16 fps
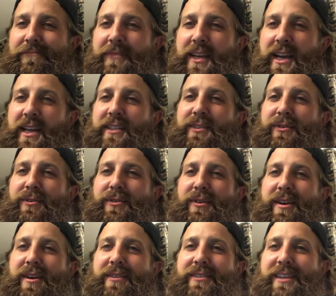Castle
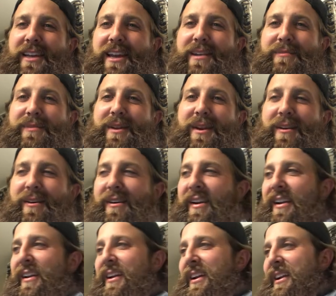Grounds
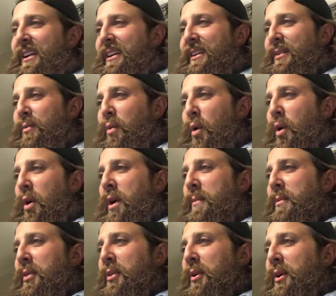Apiary. We're up
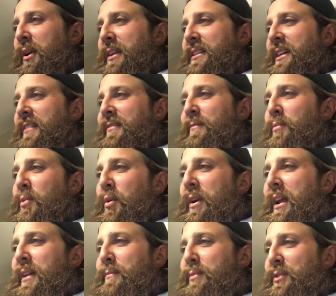
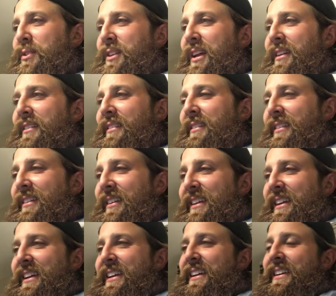37.8%.
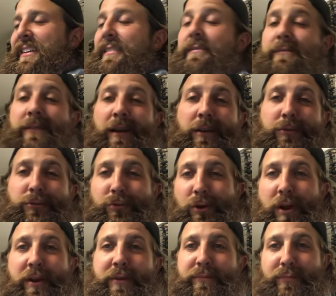Not
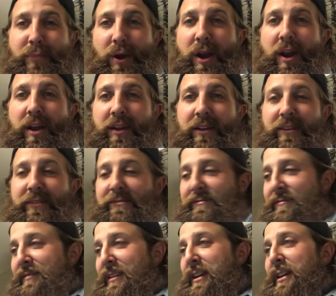trying to brag.
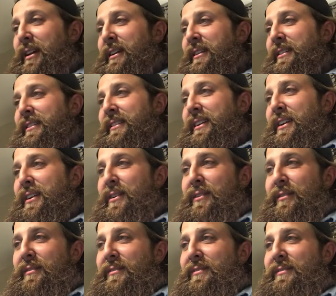
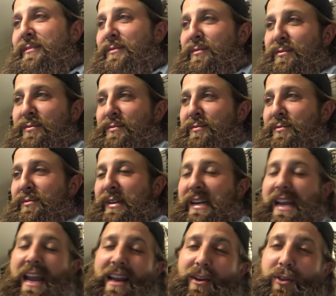We
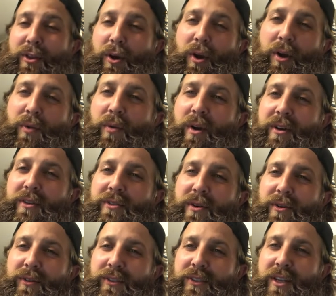gained 31
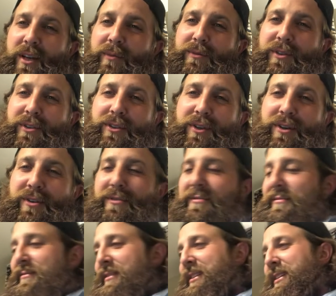total subs in June,
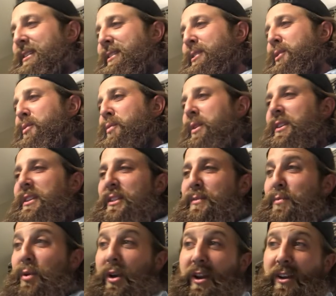which is
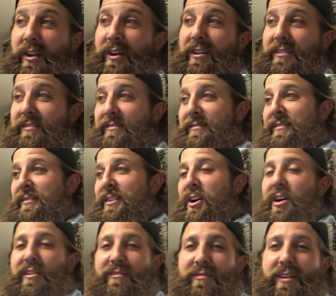pretty good
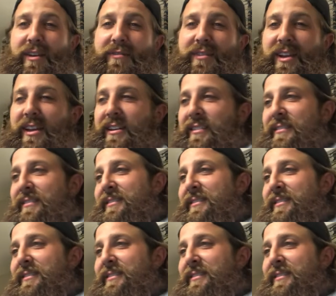on 50.